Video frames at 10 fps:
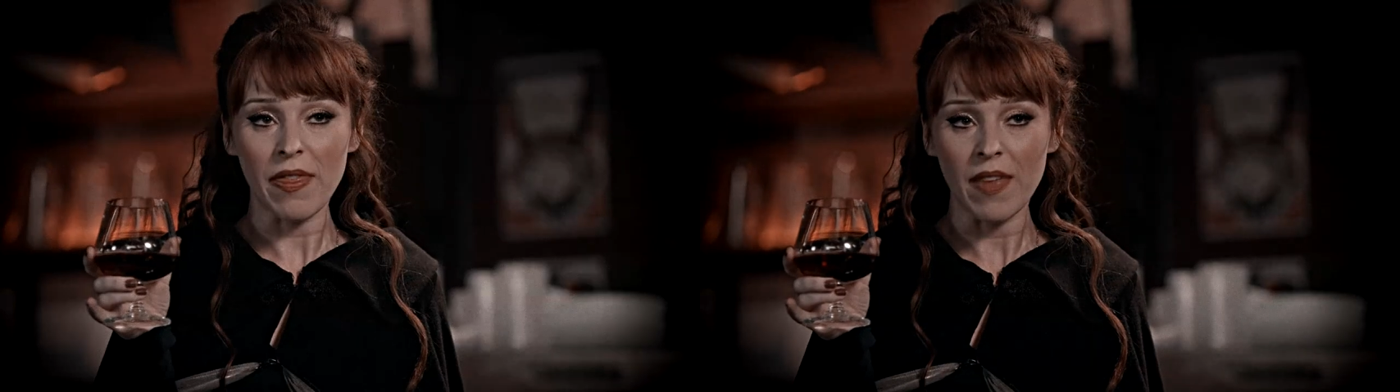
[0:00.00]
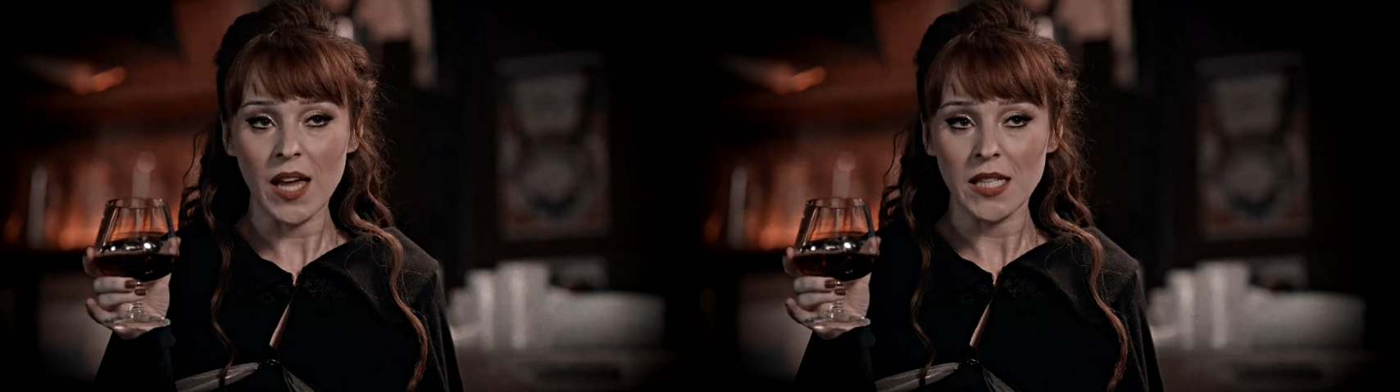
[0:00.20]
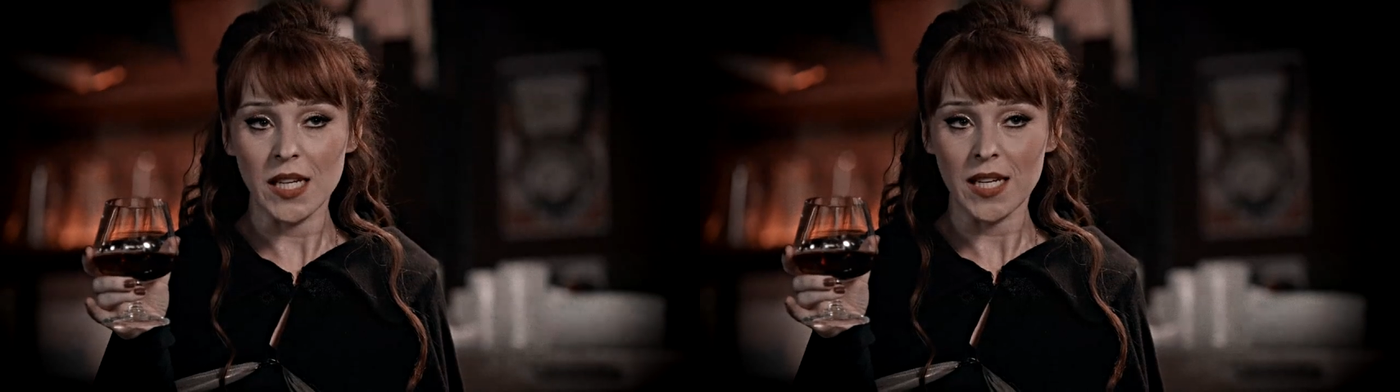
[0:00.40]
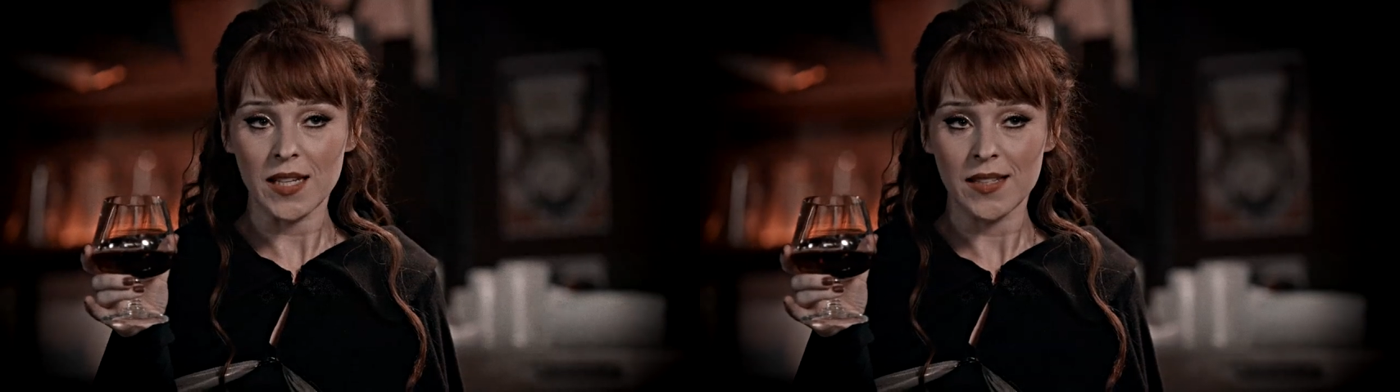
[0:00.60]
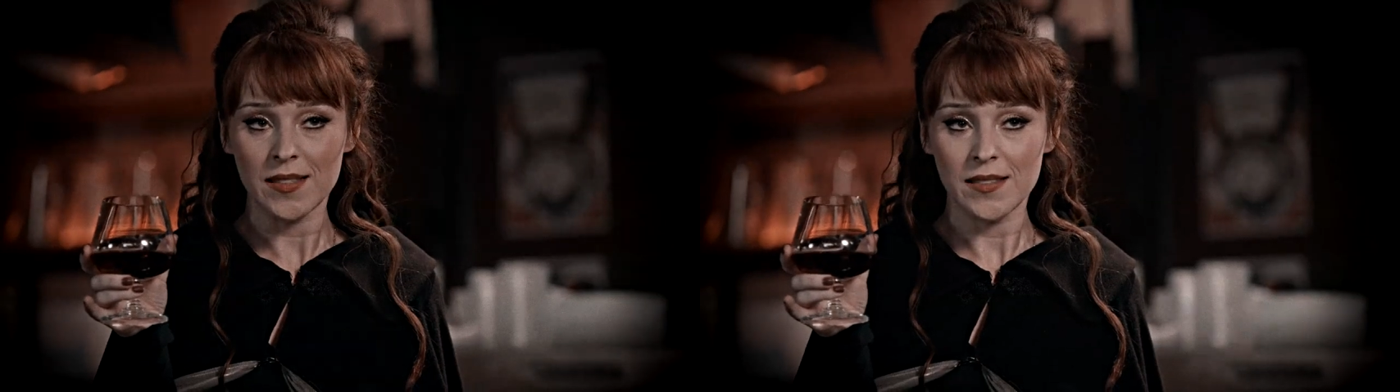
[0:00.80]
pathetic.
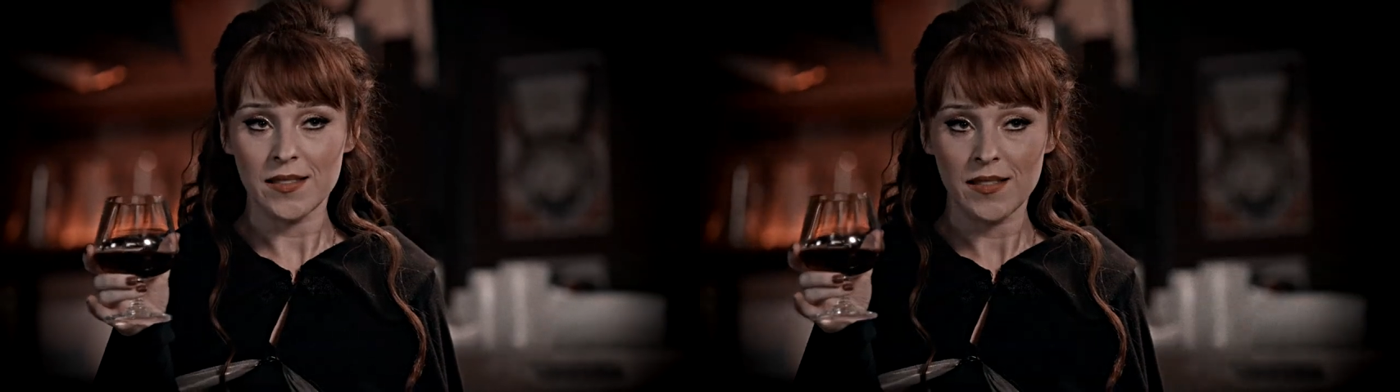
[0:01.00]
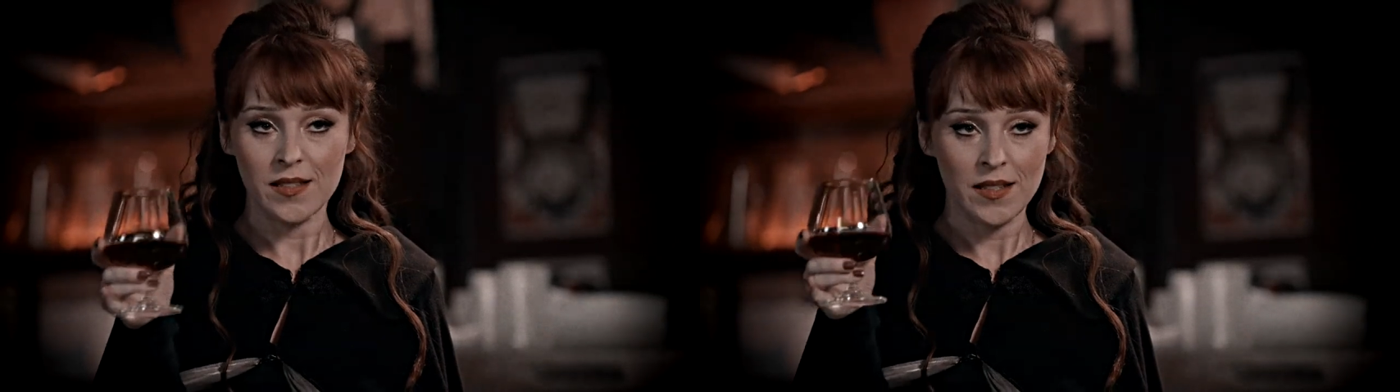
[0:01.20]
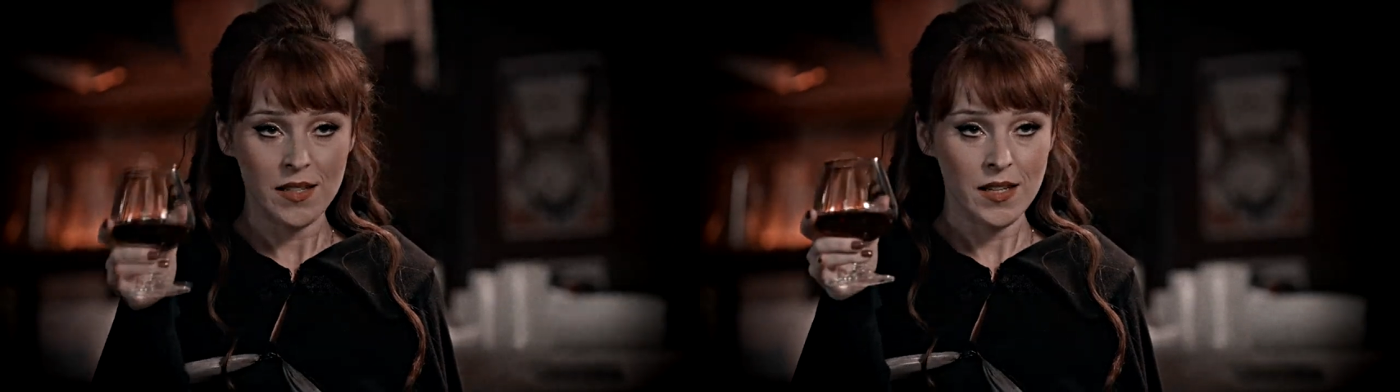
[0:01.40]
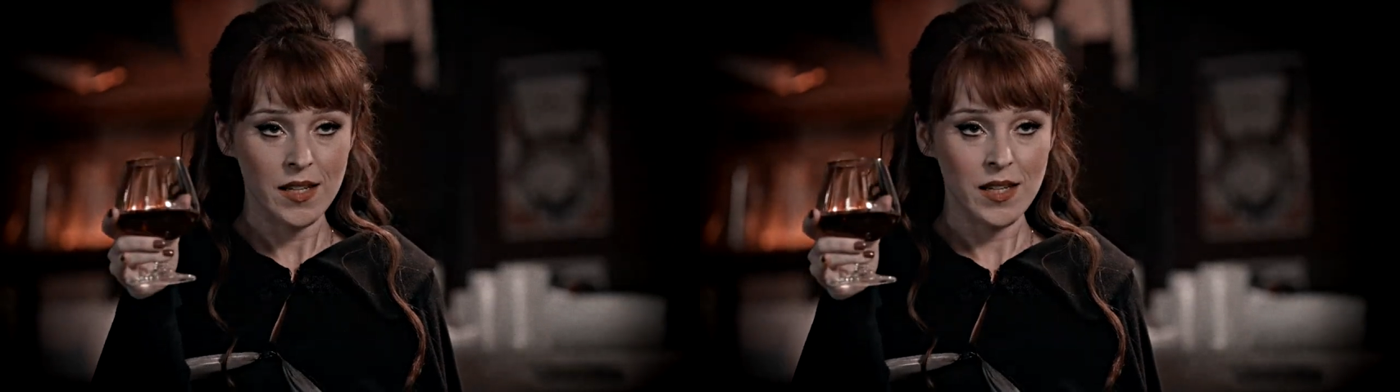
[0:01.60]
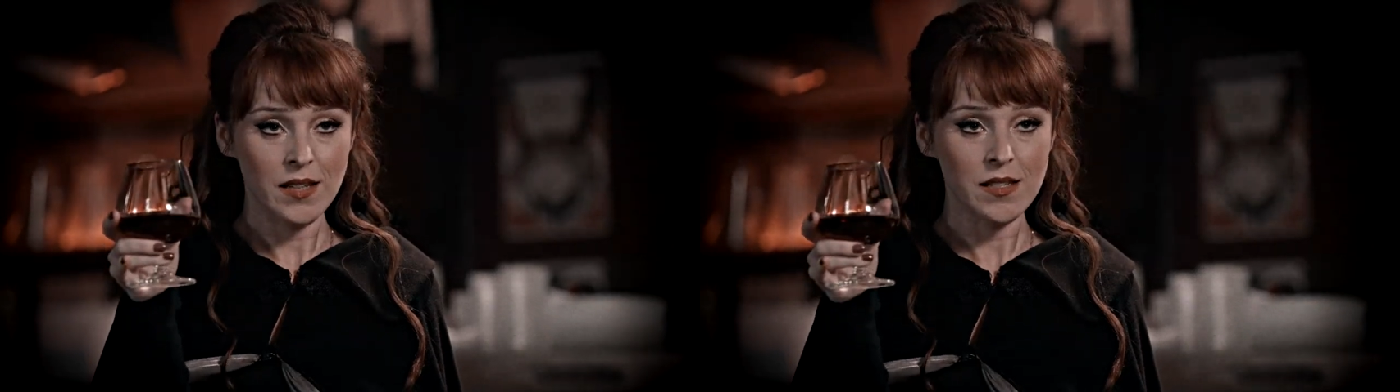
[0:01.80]

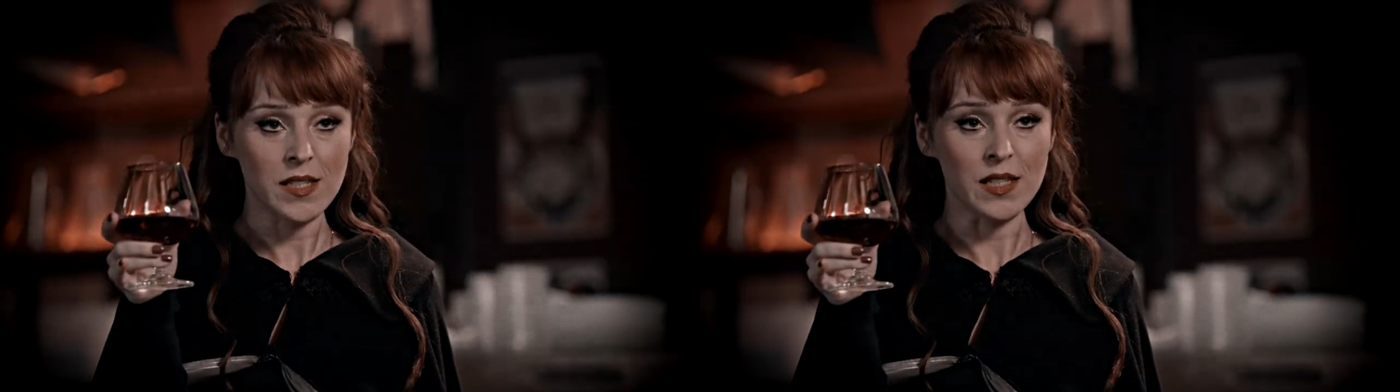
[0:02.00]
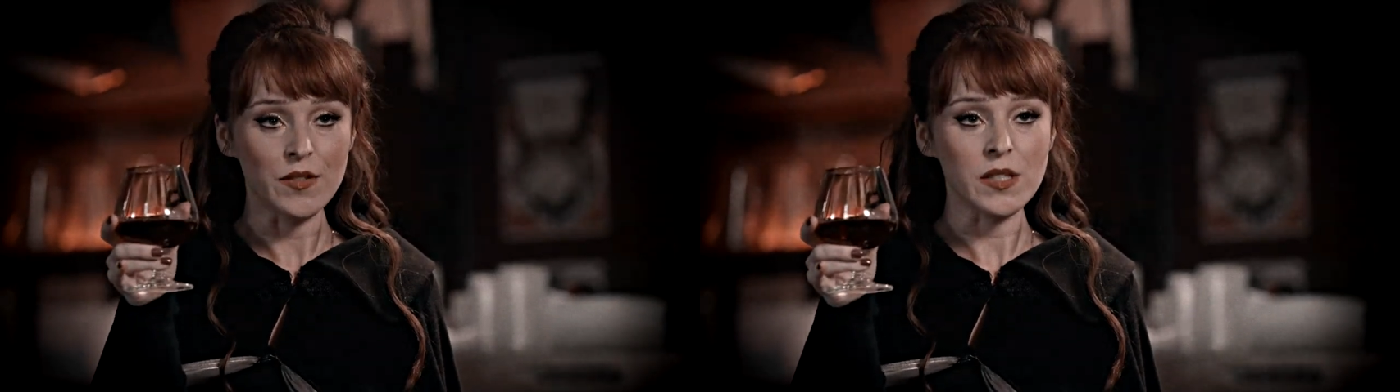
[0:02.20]
Here's to evil